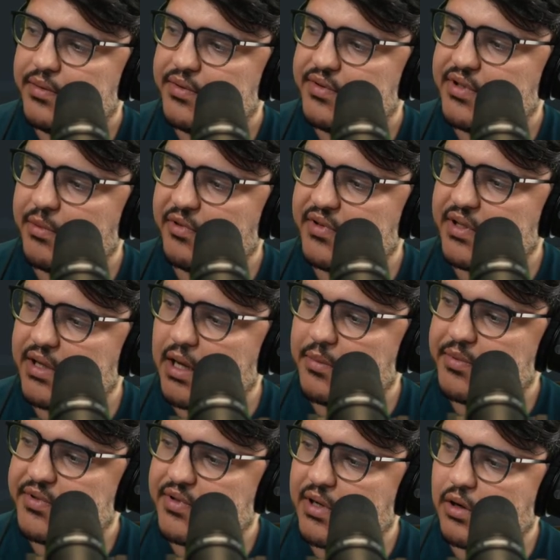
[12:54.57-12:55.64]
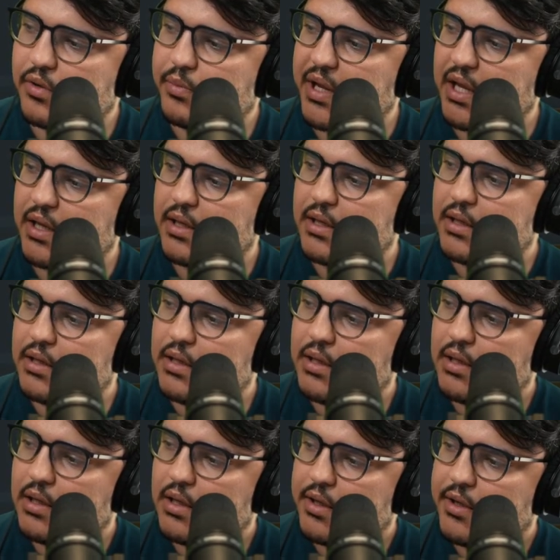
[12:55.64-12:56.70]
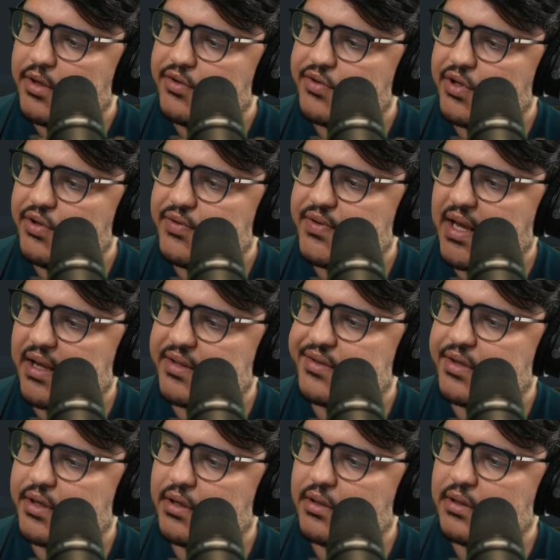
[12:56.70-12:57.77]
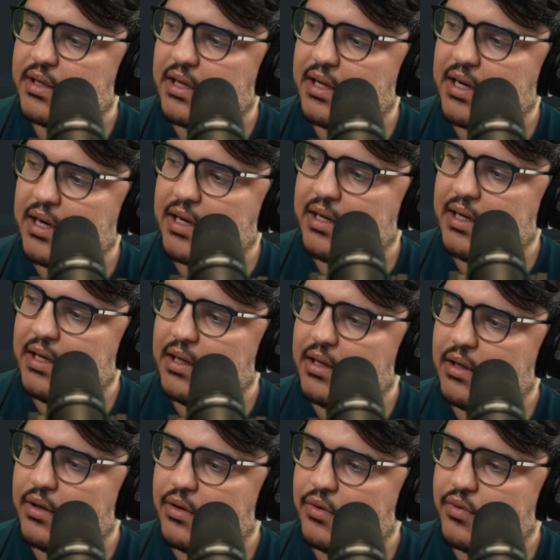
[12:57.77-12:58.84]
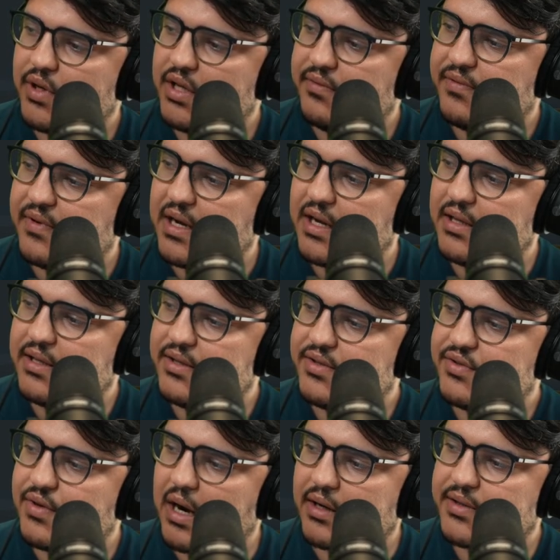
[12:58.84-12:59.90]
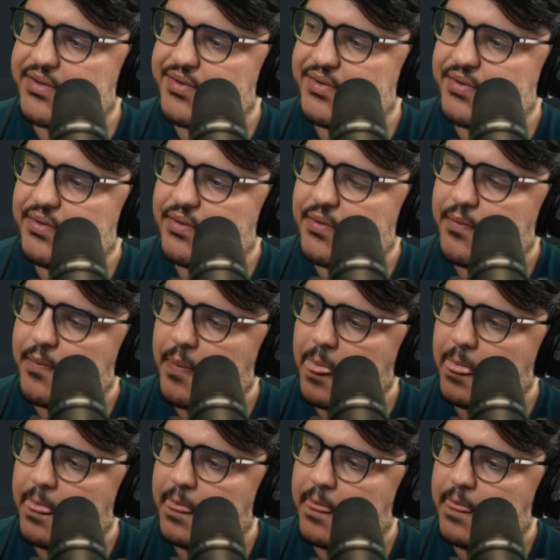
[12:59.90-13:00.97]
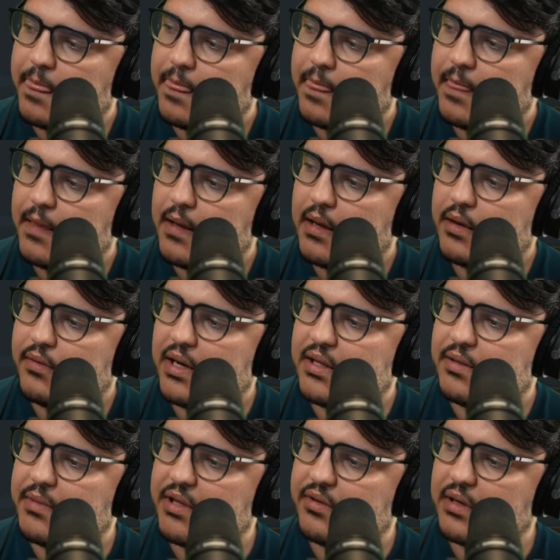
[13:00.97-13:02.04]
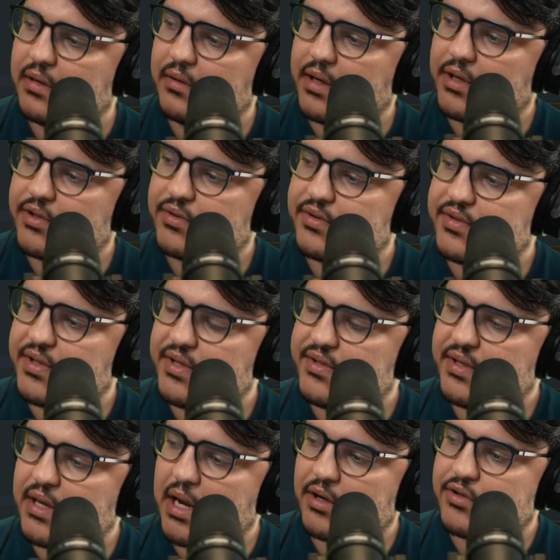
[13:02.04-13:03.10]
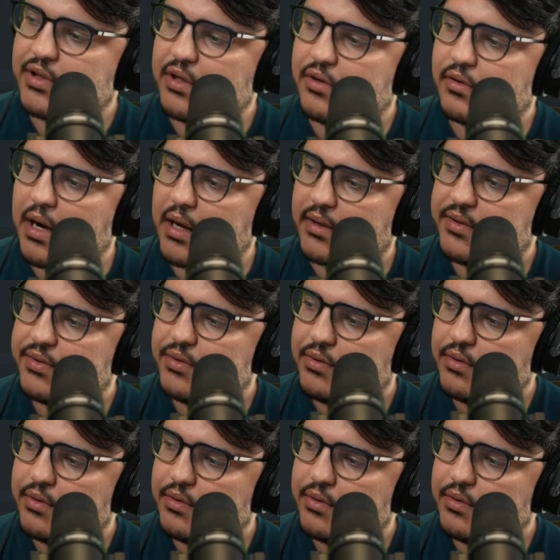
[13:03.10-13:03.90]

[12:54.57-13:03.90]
Some of the types are opaque. So I use extern and I redefine these structs and related method declarations. Is it actually correct?